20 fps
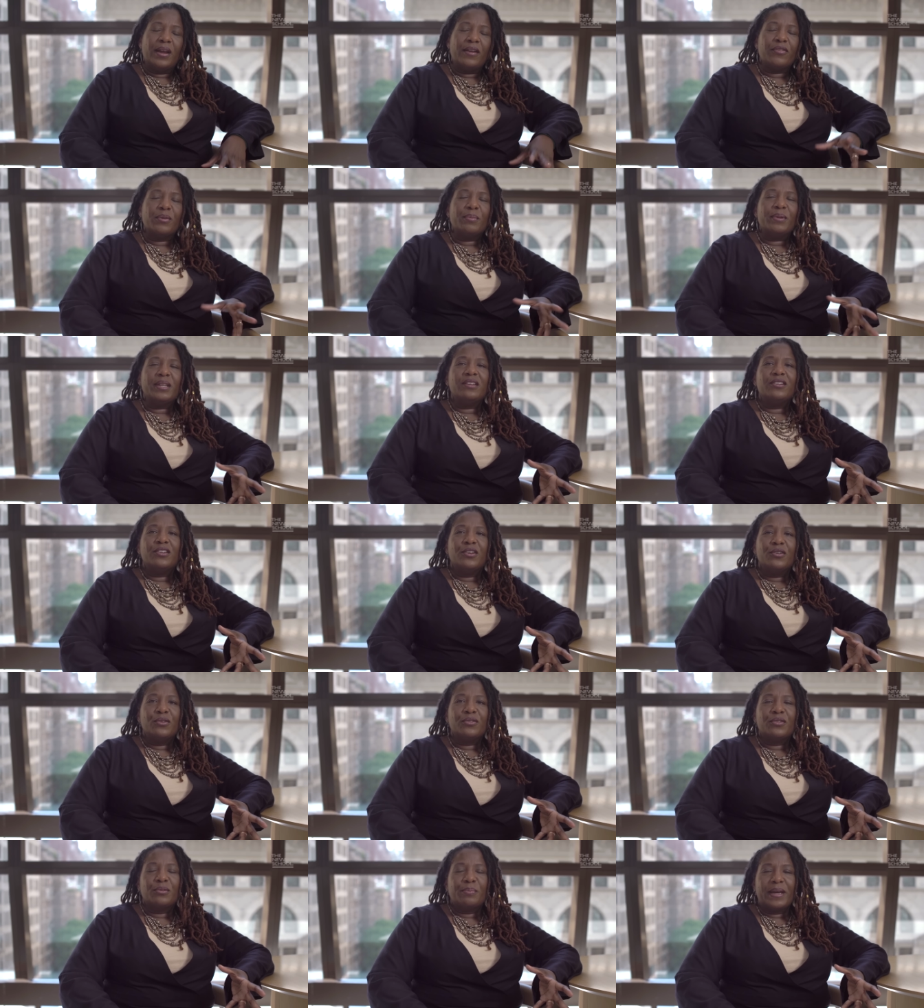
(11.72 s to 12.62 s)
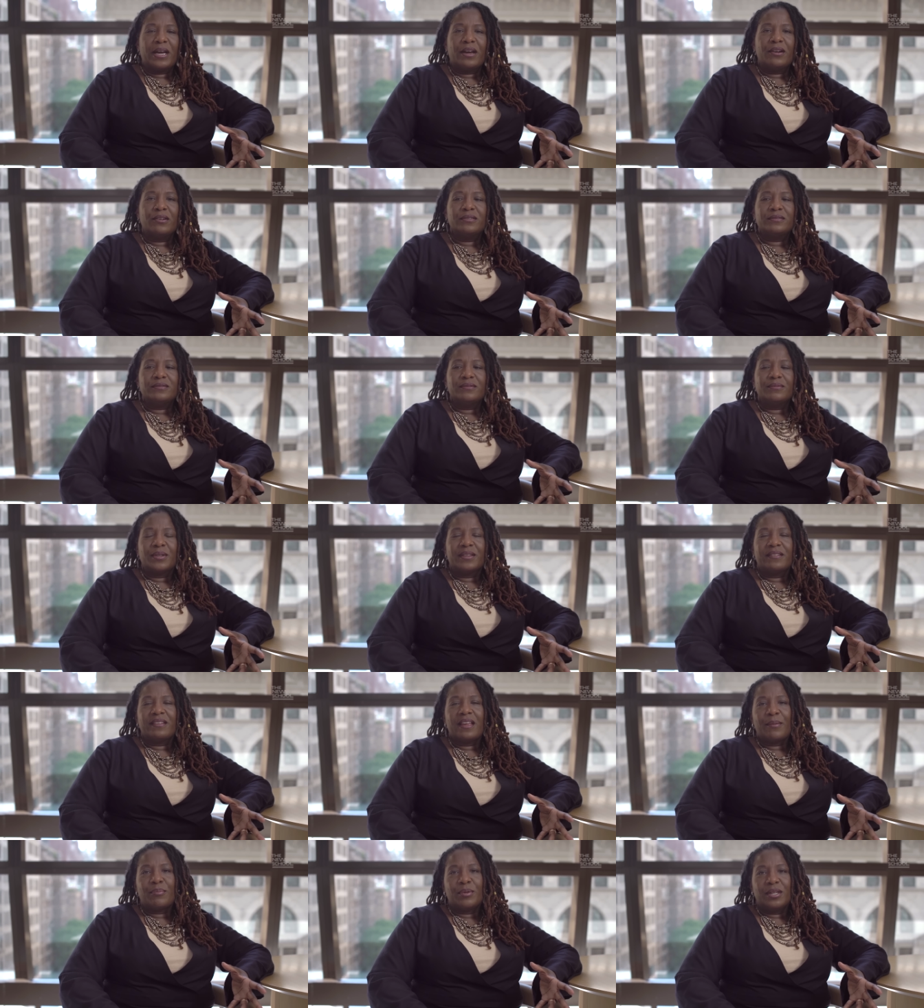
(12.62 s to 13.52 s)
Everybody knows about
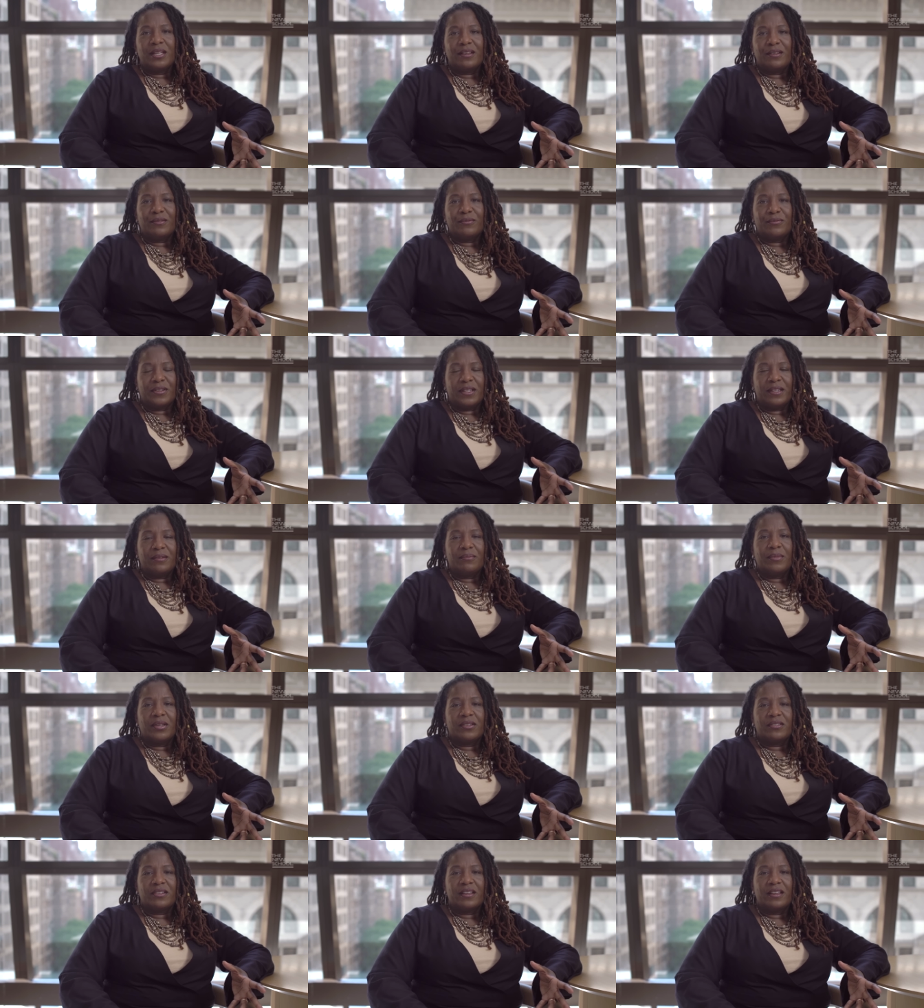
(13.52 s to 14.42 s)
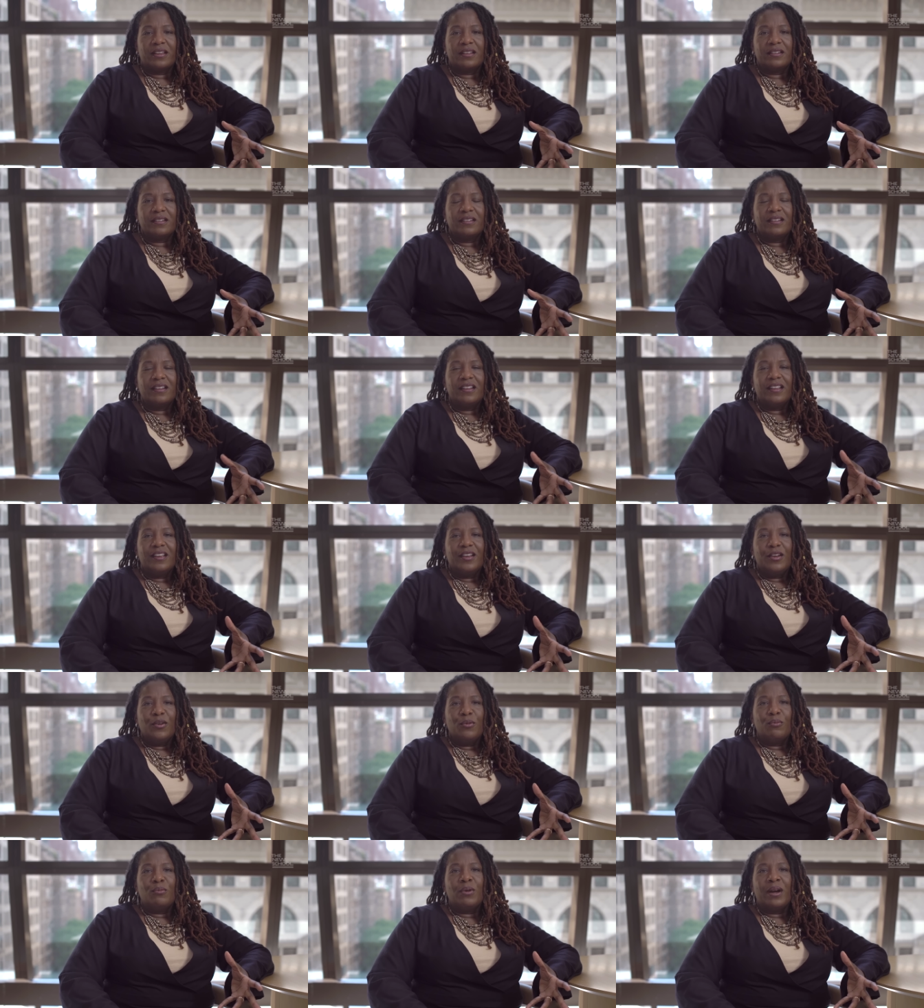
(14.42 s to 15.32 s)
what's happening in Flint, Michigan.
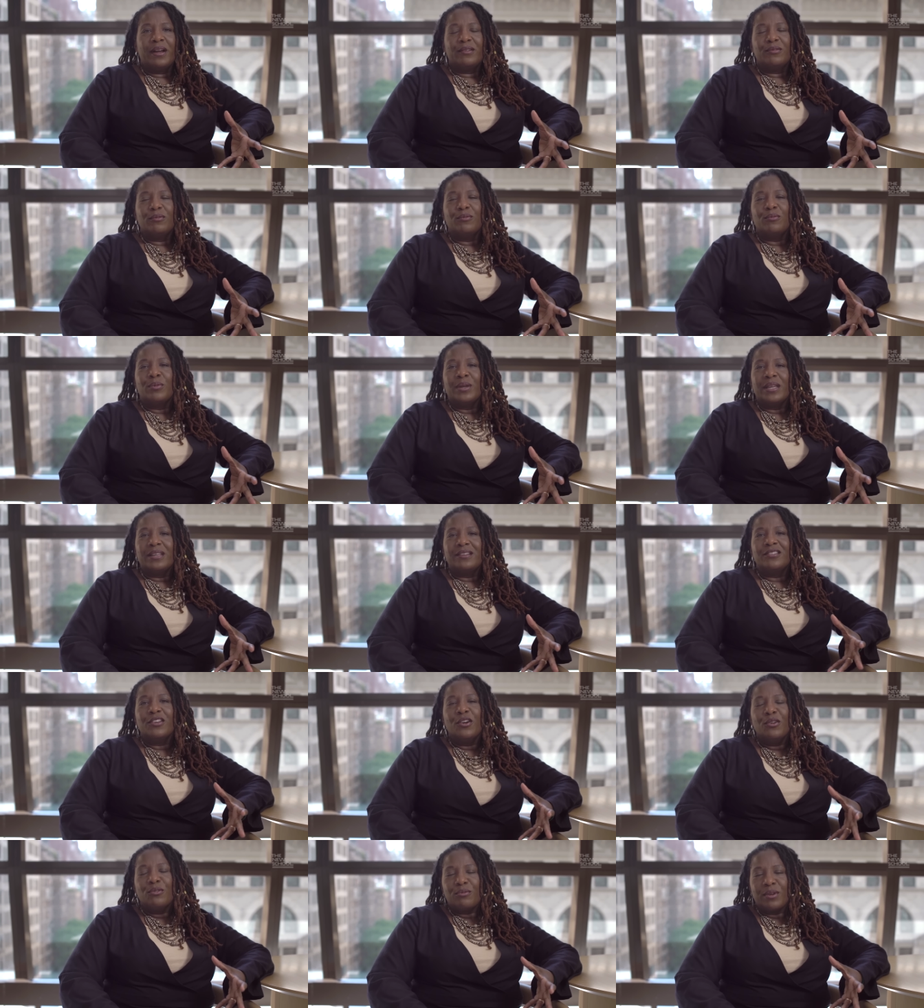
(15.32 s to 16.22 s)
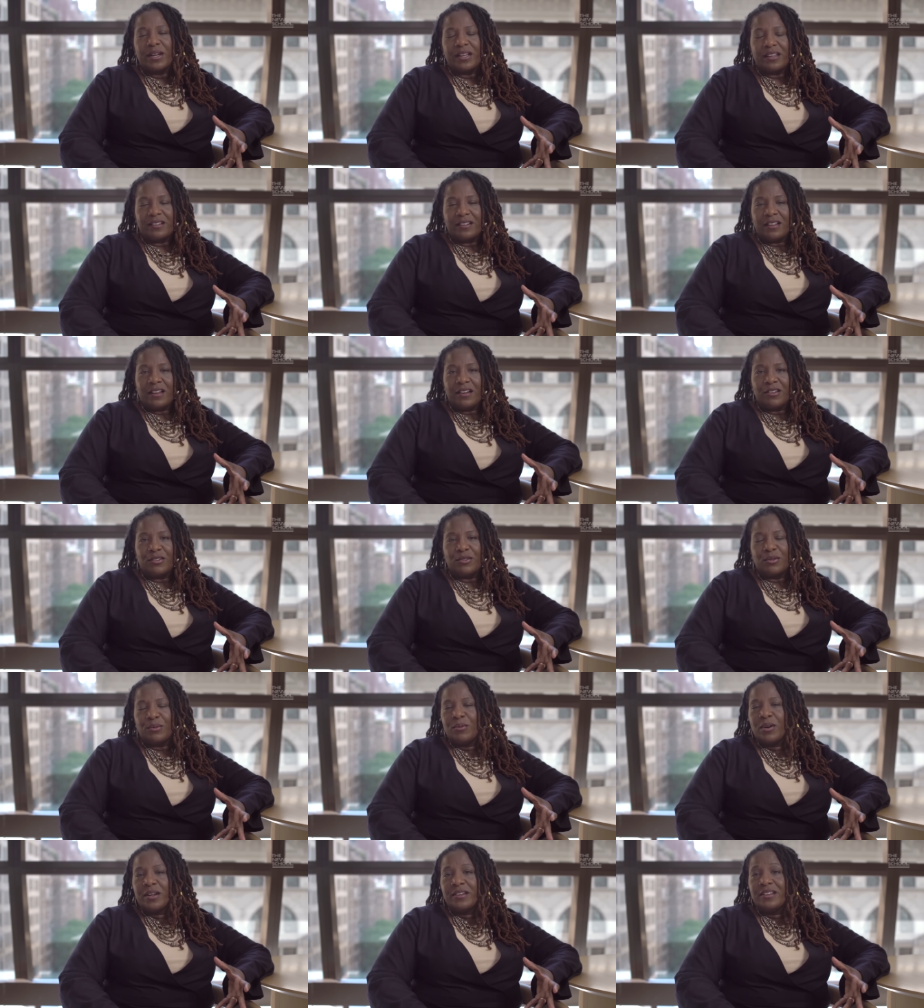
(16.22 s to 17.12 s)
What we don't recognize
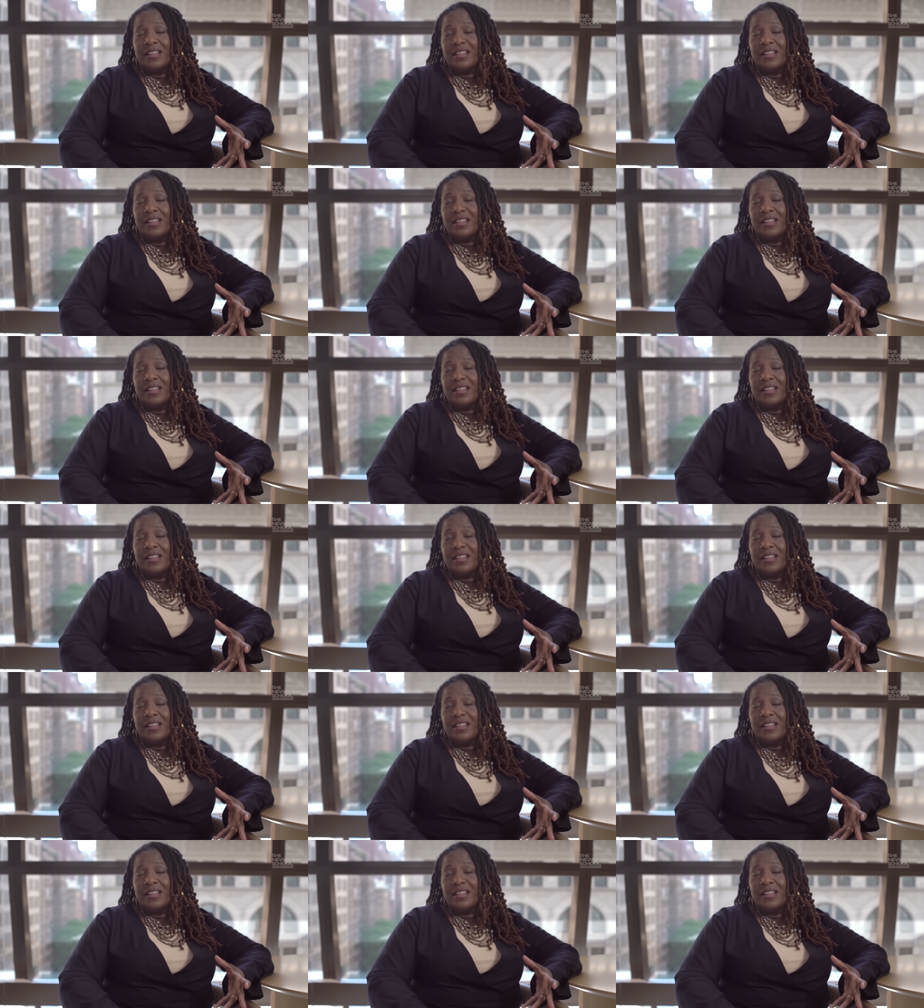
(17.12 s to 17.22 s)
or want to